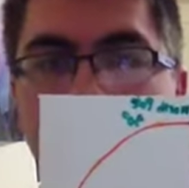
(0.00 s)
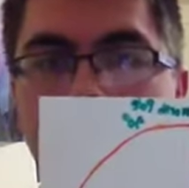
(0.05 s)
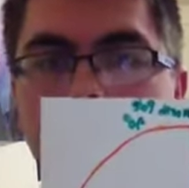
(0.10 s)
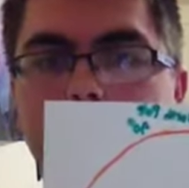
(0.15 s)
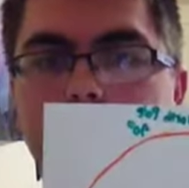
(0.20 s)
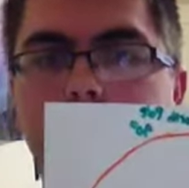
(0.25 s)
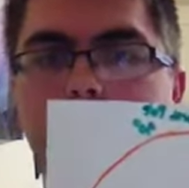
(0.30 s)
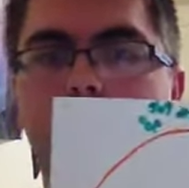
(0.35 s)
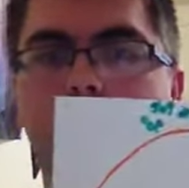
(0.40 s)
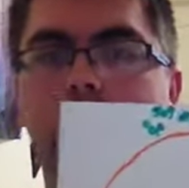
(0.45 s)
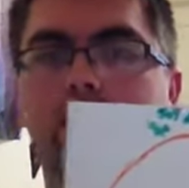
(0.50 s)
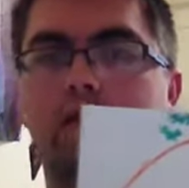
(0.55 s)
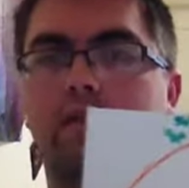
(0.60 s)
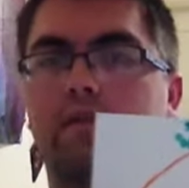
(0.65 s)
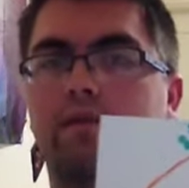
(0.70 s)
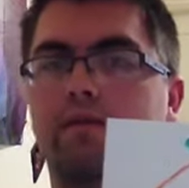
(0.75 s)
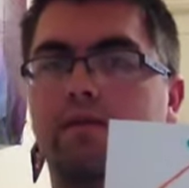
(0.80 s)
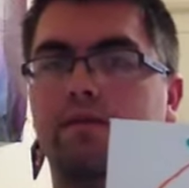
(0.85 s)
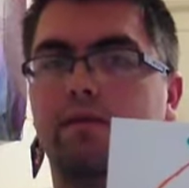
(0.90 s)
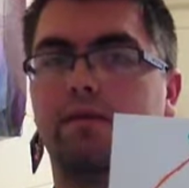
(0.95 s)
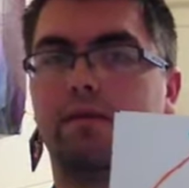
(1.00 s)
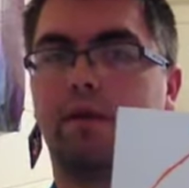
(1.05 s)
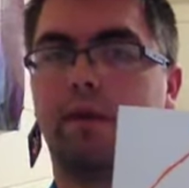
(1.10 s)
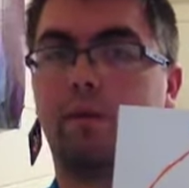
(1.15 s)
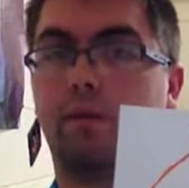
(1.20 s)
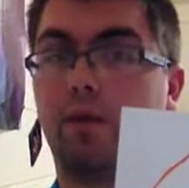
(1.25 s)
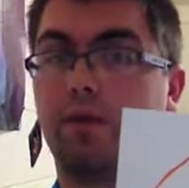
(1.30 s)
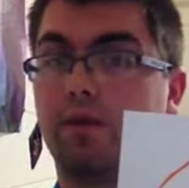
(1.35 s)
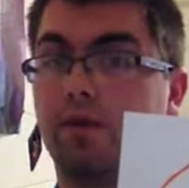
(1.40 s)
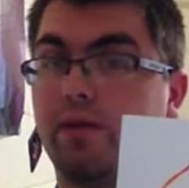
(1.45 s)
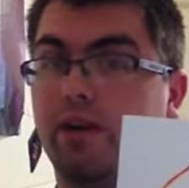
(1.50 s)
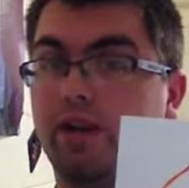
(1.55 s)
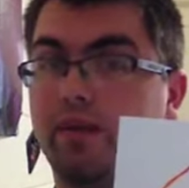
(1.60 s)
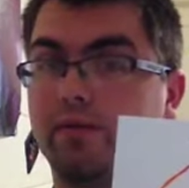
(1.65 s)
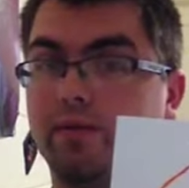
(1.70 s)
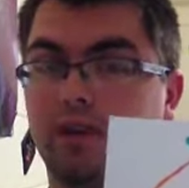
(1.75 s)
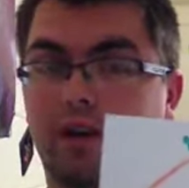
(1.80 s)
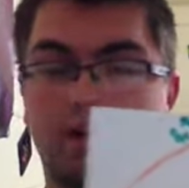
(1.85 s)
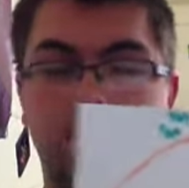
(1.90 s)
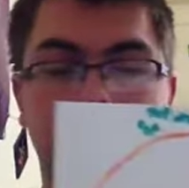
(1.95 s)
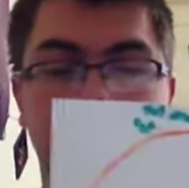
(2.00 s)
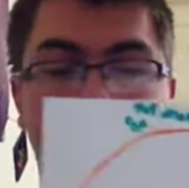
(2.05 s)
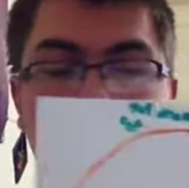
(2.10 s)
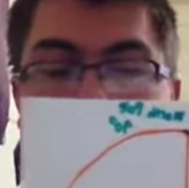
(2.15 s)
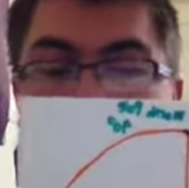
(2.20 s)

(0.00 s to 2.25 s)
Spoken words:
here, and what their names are.